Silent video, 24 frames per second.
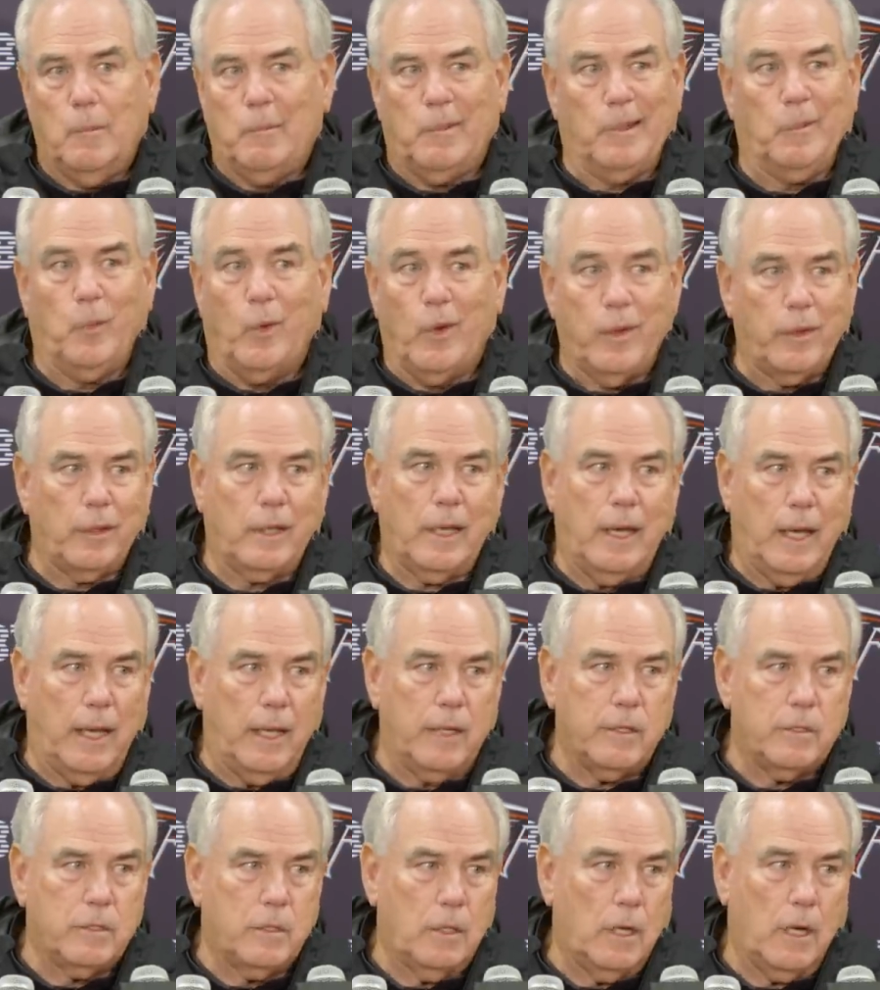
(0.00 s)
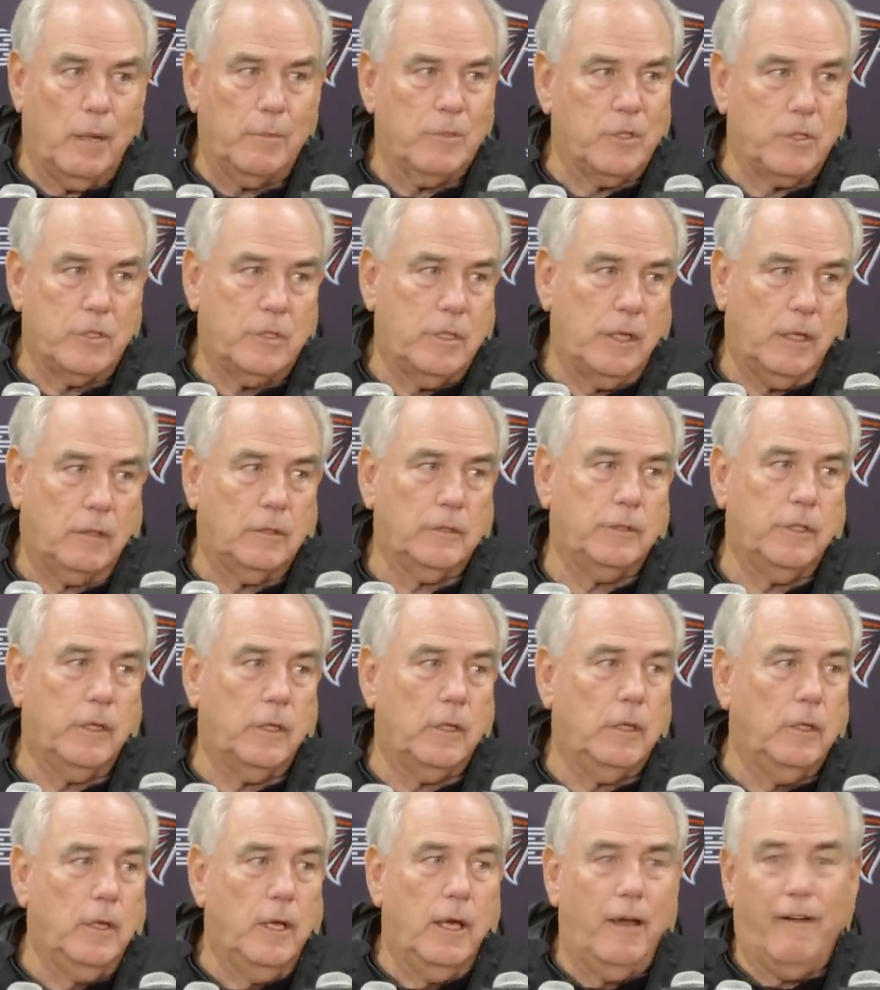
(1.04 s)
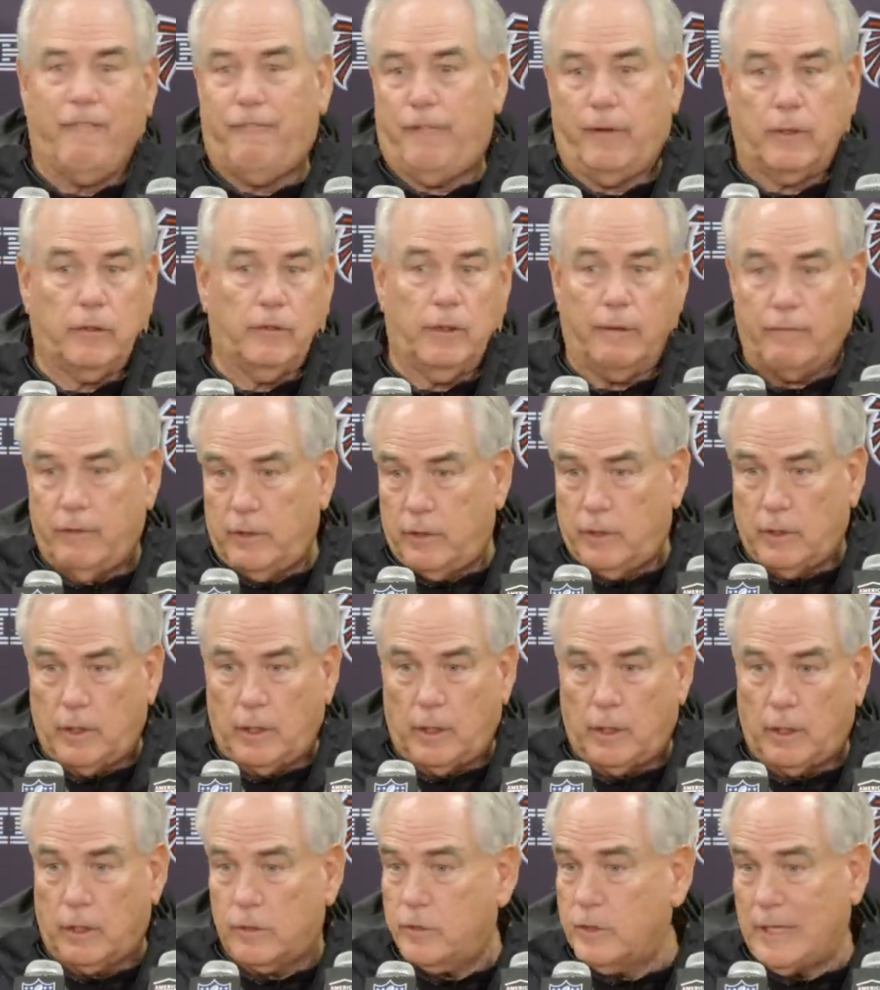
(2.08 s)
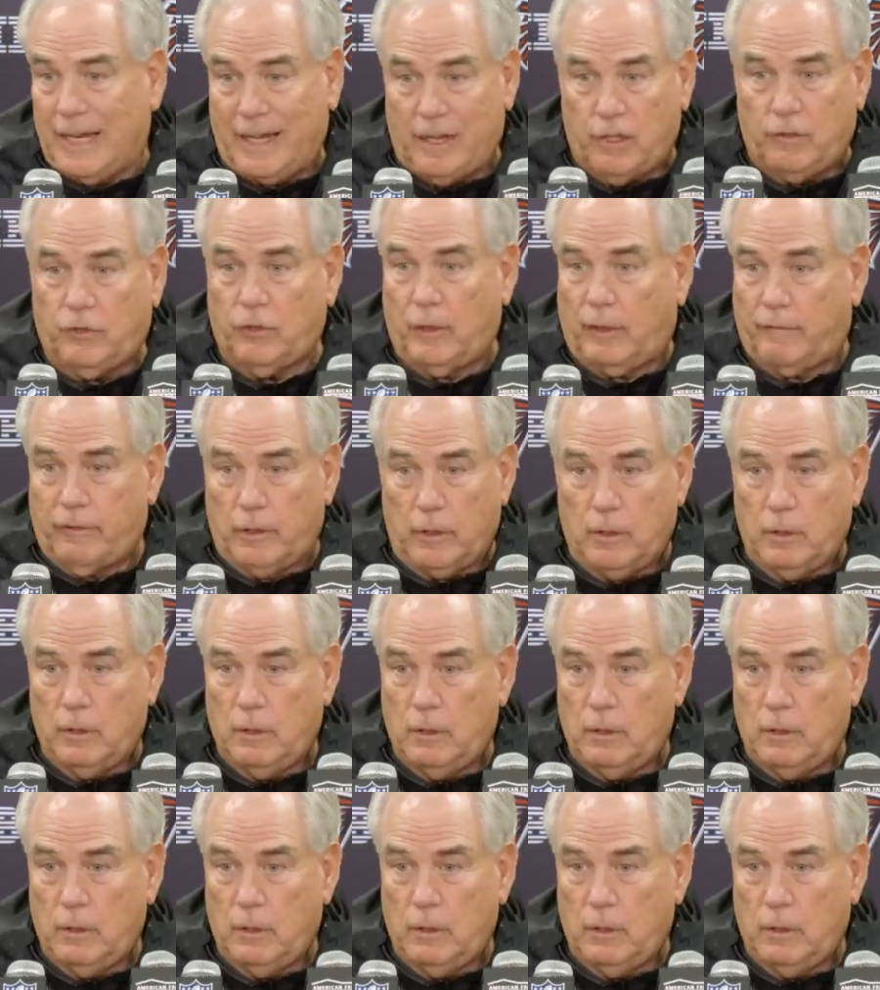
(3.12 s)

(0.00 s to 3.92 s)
But one of the guys that I'm just telling you affects everything is 97.